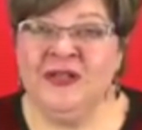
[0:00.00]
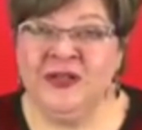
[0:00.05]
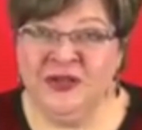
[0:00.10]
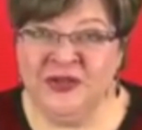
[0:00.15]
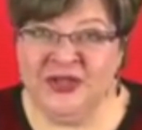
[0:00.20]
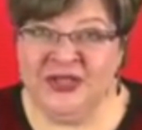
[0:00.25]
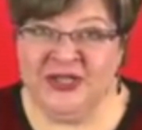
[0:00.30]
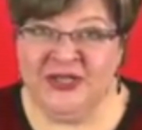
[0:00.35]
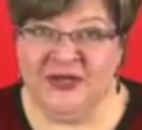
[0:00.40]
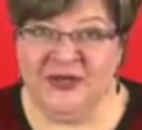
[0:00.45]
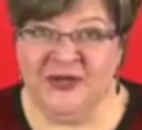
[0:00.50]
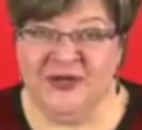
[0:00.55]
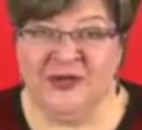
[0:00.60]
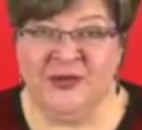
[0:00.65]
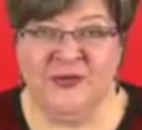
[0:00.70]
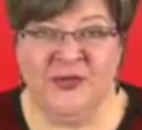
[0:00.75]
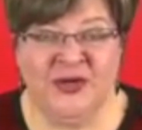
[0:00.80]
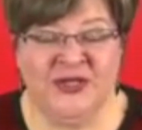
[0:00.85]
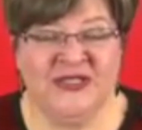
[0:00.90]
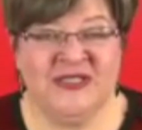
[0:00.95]
you're here,
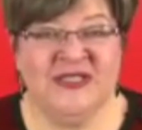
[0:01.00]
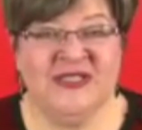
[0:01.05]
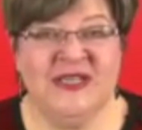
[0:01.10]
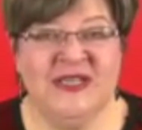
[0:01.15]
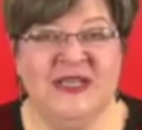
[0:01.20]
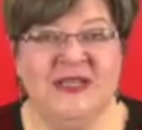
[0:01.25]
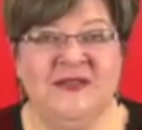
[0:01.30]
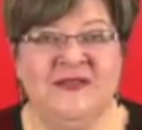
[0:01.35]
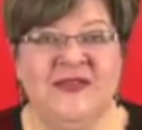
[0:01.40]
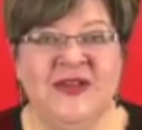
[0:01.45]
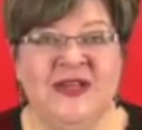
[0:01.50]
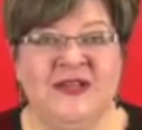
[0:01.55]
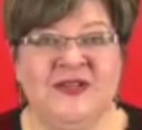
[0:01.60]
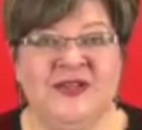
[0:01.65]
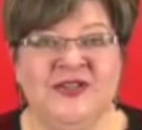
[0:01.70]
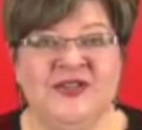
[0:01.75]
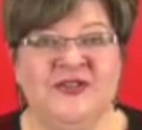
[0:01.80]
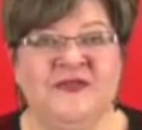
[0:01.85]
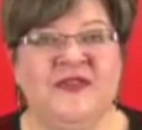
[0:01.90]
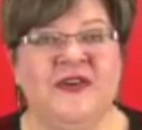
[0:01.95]
you'll want to take
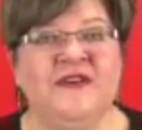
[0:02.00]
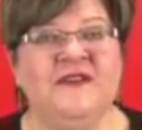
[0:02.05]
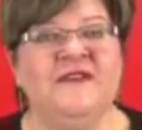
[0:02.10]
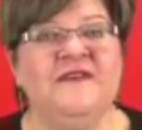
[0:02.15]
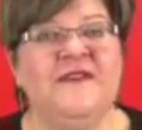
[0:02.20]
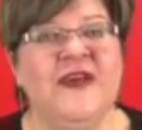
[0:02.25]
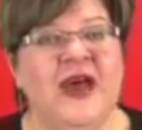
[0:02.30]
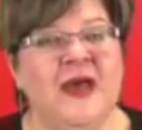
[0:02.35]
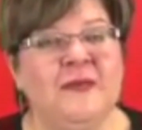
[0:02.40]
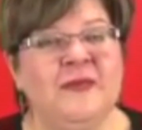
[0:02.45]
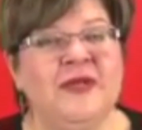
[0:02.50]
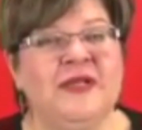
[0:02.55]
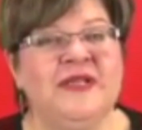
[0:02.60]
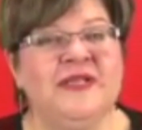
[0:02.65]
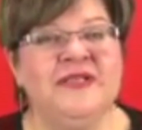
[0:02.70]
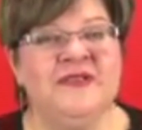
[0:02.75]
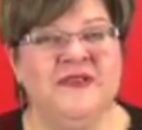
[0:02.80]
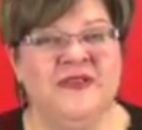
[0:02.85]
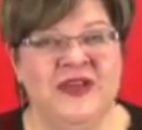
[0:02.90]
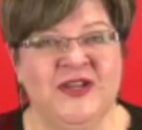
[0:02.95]
advantage of our
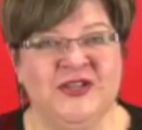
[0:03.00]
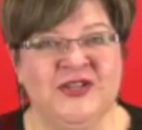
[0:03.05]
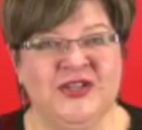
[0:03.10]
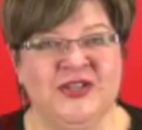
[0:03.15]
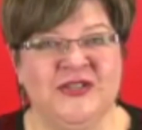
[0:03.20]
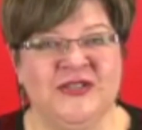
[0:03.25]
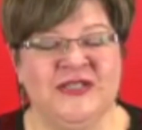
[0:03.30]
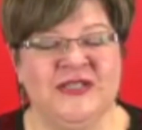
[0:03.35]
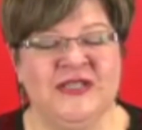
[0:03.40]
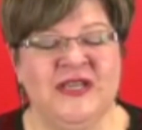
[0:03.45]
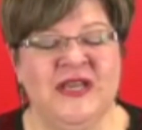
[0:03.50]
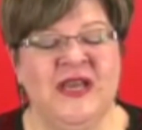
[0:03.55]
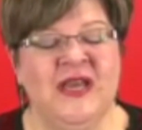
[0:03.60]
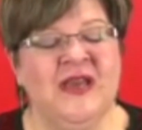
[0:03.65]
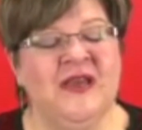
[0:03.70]
fabulous facials.